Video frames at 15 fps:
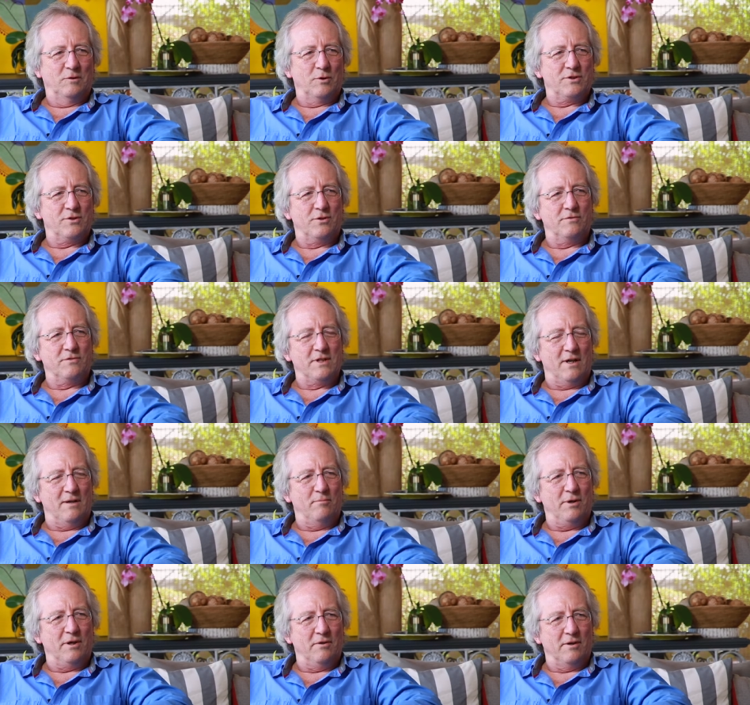to what sort of
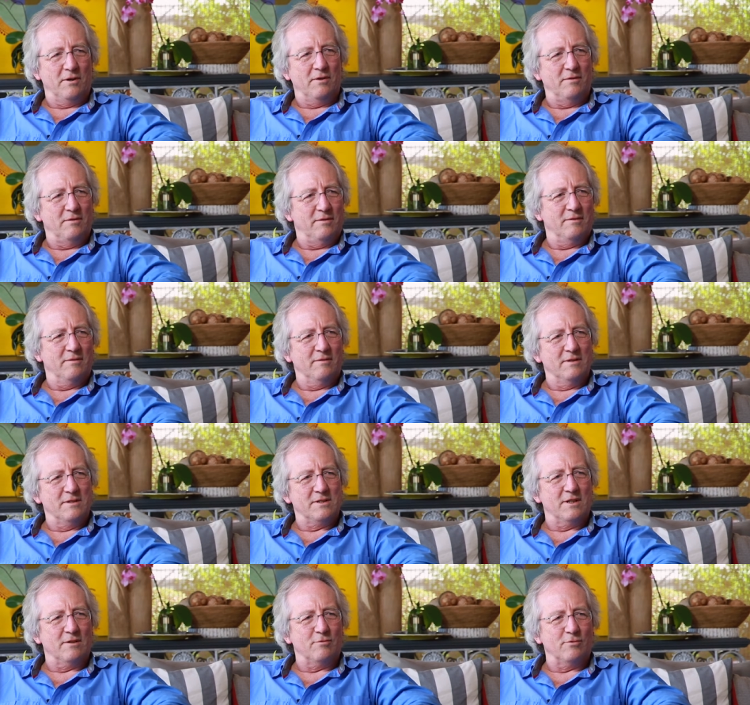time period is
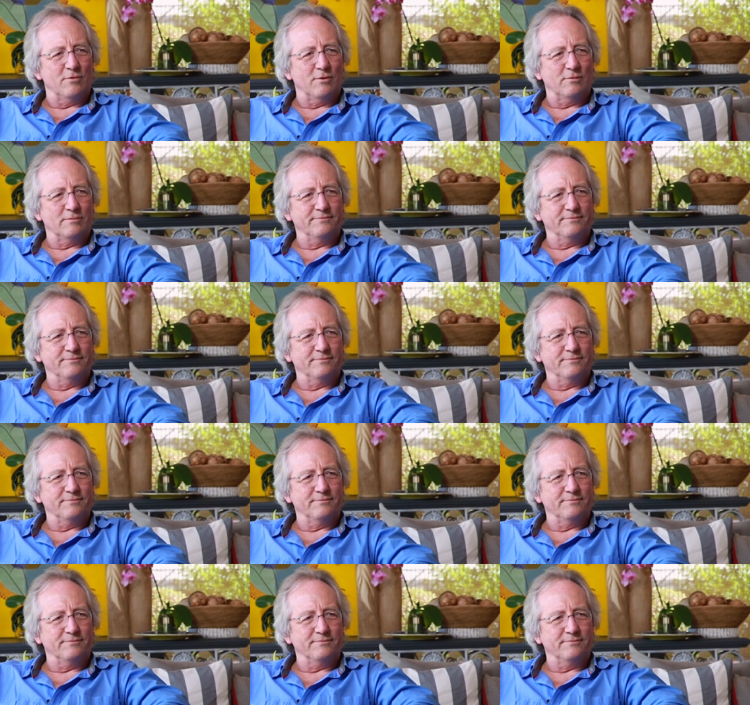that for?